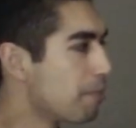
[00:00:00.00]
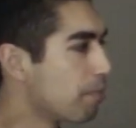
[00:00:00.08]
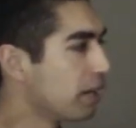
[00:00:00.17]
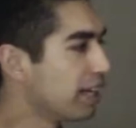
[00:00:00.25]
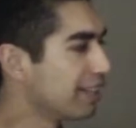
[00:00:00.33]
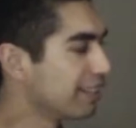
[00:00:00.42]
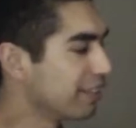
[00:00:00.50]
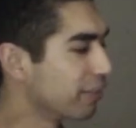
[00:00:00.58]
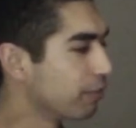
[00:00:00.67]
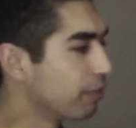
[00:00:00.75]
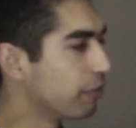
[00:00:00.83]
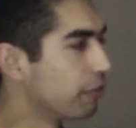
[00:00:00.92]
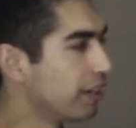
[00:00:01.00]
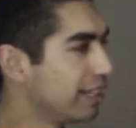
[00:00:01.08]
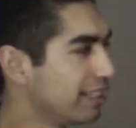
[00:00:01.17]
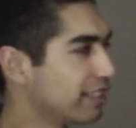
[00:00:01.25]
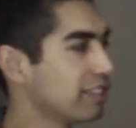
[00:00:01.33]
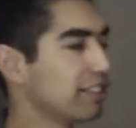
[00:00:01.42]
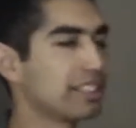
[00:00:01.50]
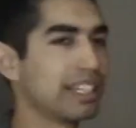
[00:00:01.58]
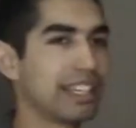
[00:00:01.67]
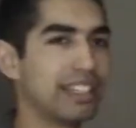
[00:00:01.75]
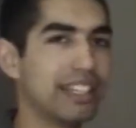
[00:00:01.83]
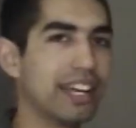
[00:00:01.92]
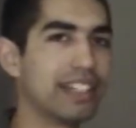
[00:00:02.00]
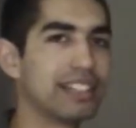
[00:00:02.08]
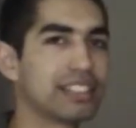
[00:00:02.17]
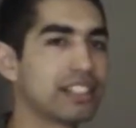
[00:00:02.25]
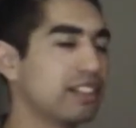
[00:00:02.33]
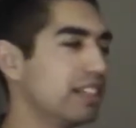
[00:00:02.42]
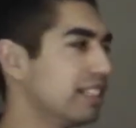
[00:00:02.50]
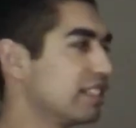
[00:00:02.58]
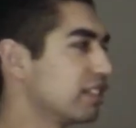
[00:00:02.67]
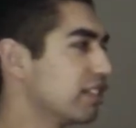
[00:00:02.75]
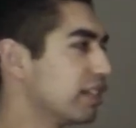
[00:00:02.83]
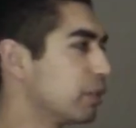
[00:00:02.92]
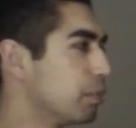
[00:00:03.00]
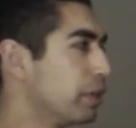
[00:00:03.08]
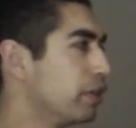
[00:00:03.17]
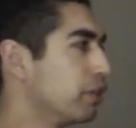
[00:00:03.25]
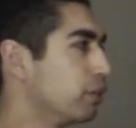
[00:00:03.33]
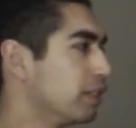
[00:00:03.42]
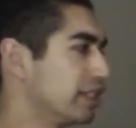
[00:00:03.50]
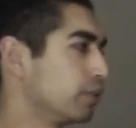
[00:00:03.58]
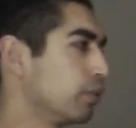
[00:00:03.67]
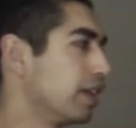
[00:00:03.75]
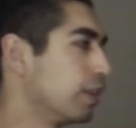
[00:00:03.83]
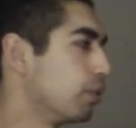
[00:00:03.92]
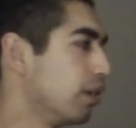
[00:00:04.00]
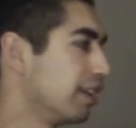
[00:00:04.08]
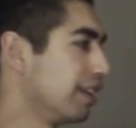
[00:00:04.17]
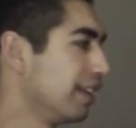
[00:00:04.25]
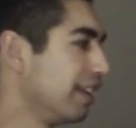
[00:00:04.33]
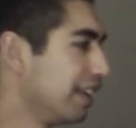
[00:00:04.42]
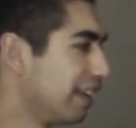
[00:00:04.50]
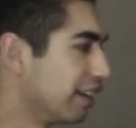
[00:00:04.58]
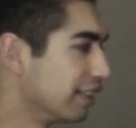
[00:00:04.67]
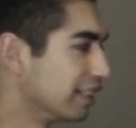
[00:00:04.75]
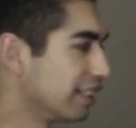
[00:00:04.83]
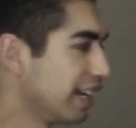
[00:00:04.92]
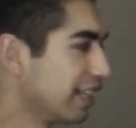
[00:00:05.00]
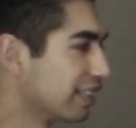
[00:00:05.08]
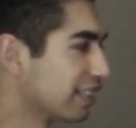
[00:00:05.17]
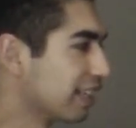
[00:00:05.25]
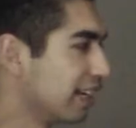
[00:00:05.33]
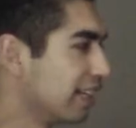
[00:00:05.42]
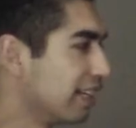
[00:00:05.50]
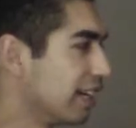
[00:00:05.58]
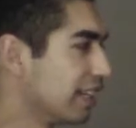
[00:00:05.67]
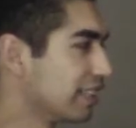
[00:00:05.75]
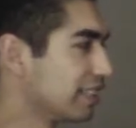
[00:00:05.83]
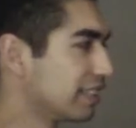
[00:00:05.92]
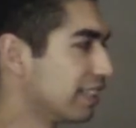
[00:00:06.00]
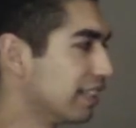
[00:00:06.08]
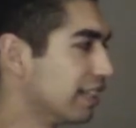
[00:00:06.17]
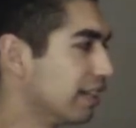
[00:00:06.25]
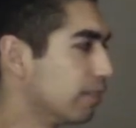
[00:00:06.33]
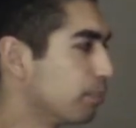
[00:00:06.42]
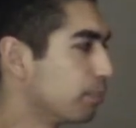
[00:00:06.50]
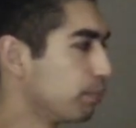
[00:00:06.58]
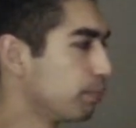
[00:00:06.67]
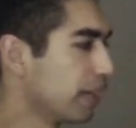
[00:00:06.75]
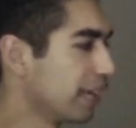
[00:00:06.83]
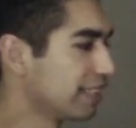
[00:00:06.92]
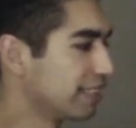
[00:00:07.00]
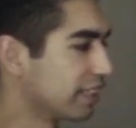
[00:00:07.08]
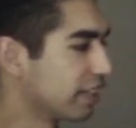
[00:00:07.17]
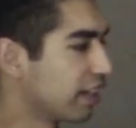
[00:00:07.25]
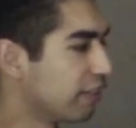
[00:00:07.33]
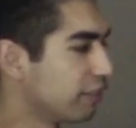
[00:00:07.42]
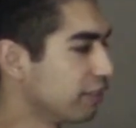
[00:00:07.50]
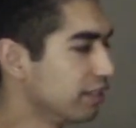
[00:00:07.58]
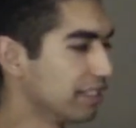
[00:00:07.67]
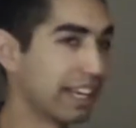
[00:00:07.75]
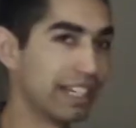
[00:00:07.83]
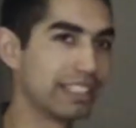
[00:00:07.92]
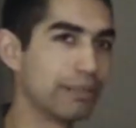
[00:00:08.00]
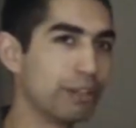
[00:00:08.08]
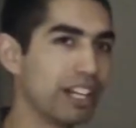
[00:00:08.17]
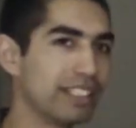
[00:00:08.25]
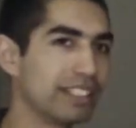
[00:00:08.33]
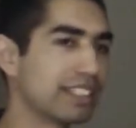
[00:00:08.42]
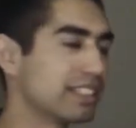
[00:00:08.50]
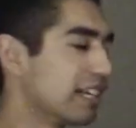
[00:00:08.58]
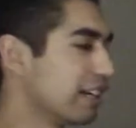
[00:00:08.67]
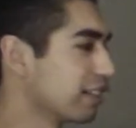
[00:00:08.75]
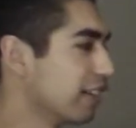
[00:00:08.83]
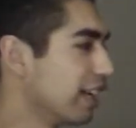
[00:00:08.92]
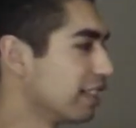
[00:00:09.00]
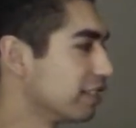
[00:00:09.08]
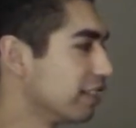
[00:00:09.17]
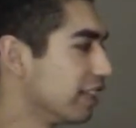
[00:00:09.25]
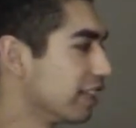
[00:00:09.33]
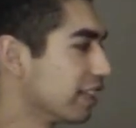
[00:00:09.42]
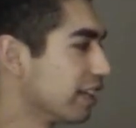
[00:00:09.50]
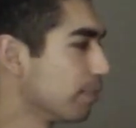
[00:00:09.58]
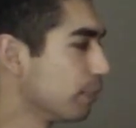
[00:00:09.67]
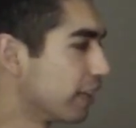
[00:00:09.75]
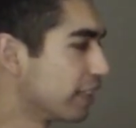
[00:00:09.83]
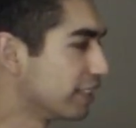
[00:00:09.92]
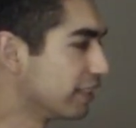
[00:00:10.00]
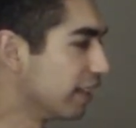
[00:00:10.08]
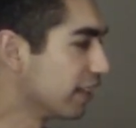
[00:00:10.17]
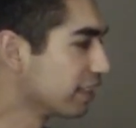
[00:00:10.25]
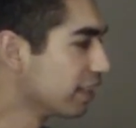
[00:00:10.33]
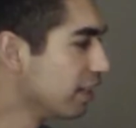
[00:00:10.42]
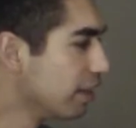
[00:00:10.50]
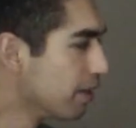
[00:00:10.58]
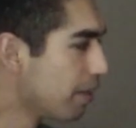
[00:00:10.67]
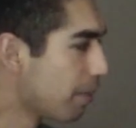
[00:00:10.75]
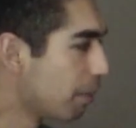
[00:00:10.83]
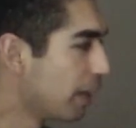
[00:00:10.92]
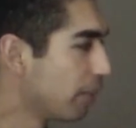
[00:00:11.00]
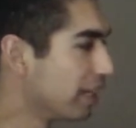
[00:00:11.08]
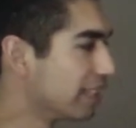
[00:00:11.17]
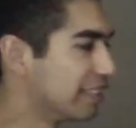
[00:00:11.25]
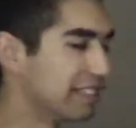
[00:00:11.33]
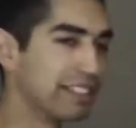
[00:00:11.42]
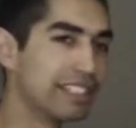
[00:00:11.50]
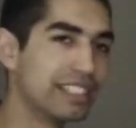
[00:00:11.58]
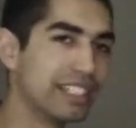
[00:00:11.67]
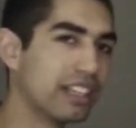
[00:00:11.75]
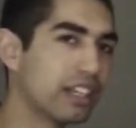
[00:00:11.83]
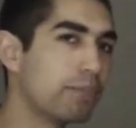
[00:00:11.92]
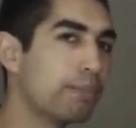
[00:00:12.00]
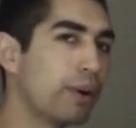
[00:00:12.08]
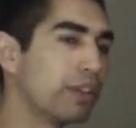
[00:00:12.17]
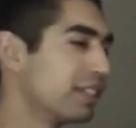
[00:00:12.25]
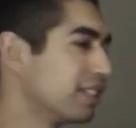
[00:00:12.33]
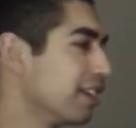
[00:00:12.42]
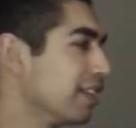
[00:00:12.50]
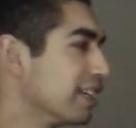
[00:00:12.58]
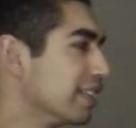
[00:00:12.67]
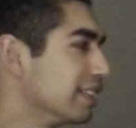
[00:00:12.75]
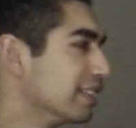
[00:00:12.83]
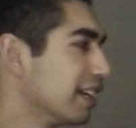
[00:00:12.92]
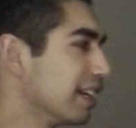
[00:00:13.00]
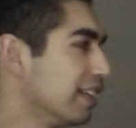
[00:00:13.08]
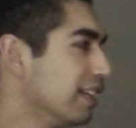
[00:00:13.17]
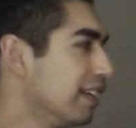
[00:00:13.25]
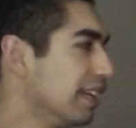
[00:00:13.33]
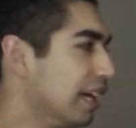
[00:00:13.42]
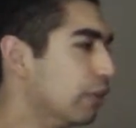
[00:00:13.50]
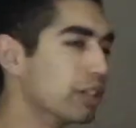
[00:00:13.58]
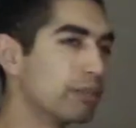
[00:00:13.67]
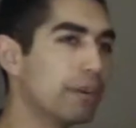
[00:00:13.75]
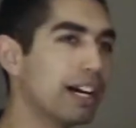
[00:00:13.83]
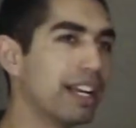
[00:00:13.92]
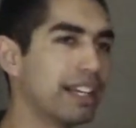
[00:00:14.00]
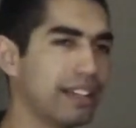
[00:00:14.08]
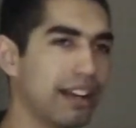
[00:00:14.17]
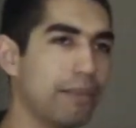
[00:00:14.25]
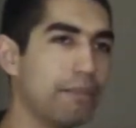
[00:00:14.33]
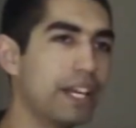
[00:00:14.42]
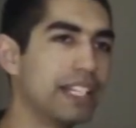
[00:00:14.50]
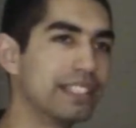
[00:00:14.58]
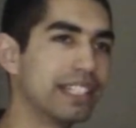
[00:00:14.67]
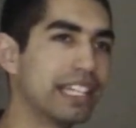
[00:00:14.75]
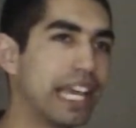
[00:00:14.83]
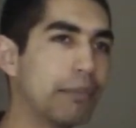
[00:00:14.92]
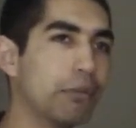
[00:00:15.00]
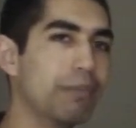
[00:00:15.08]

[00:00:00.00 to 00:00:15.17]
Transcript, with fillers: but from the front, it just looks like a nice, clean, sleek computer, which is what I wanted on the side, it's got a nice uh, plastic cover. Yeah, I said plastic, it's not glass or anything, not plexiglass. But anyways, you can see the components on the inside. And with my amazing cable